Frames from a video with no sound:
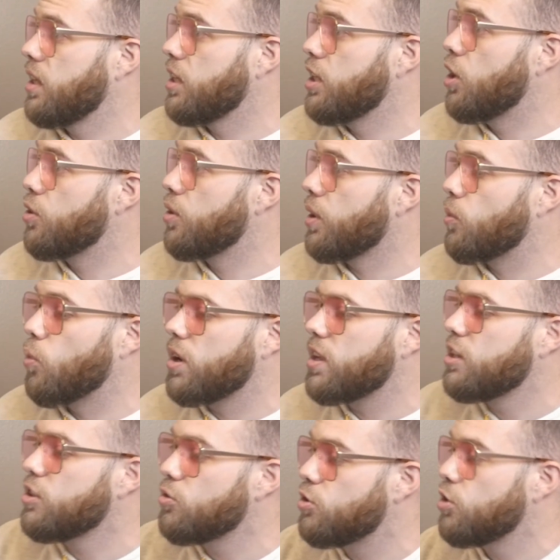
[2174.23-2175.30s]
They're like, "What
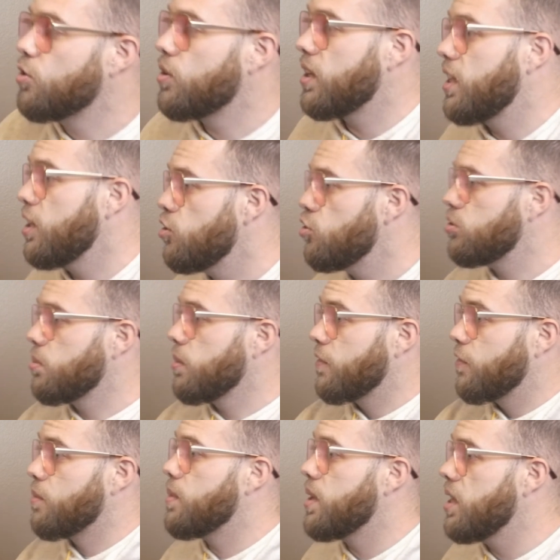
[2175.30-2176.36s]
can you do? Can you do something
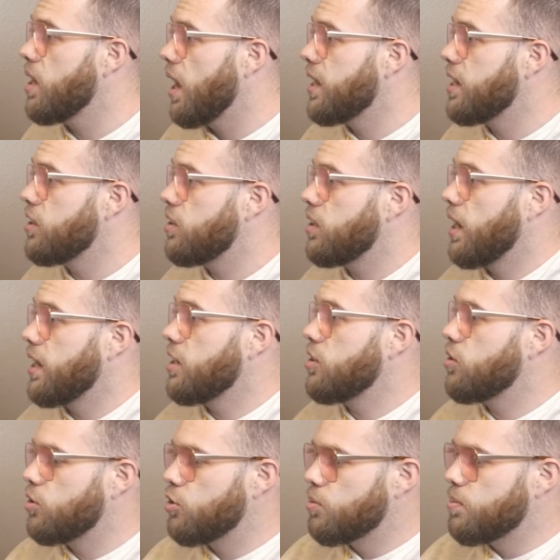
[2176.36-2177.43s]
for me? I need
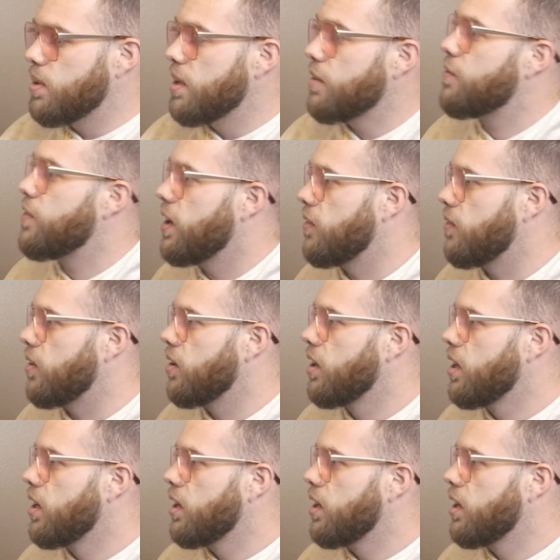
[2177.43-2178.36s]
you to do me a favor."